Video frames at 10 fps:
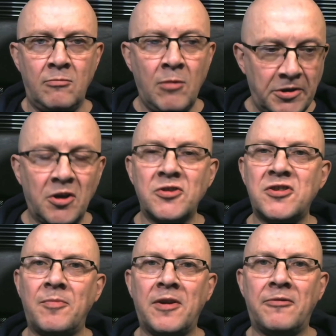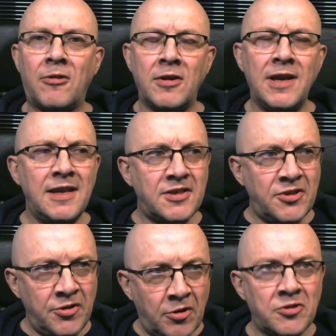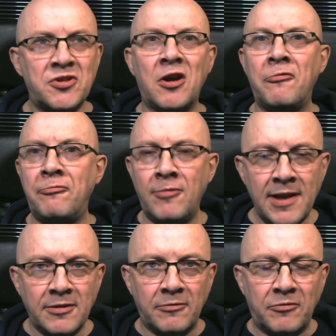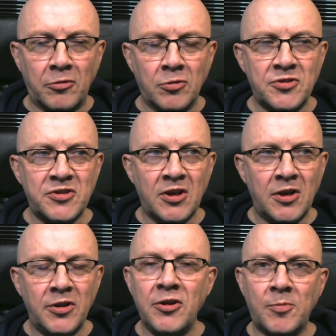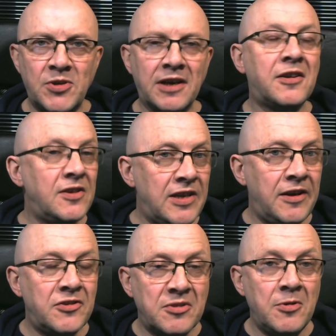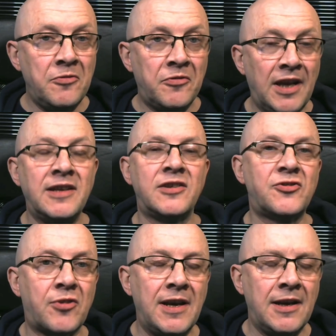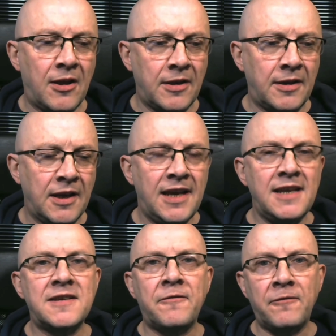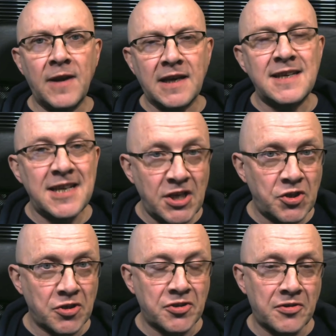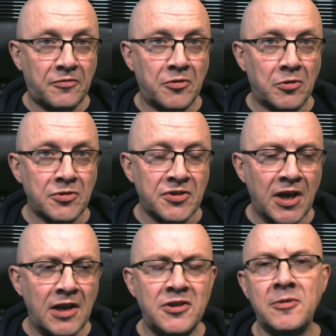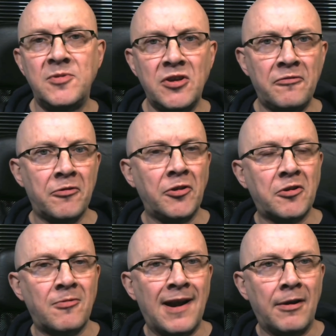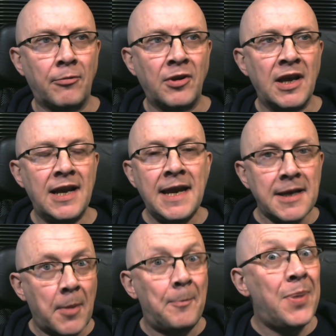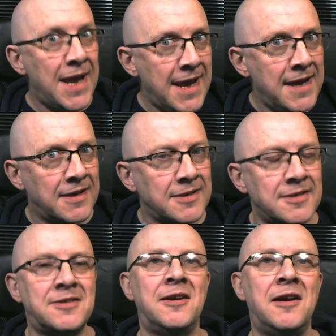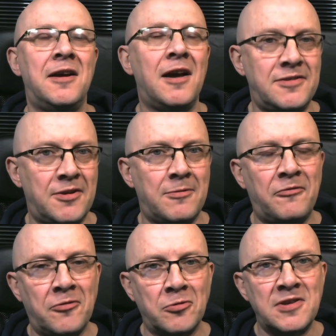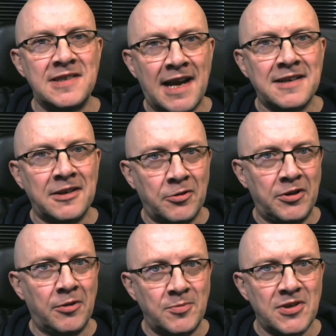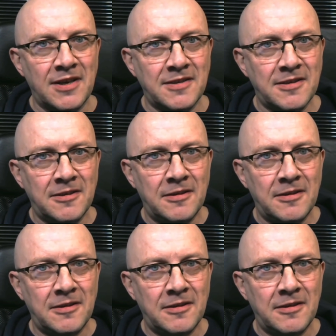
Well, you got something right. It's not a real force. The object continues to move in a straight line. It's a fictitious force. To the observer on the ground, it appears as though a force is acting on the object.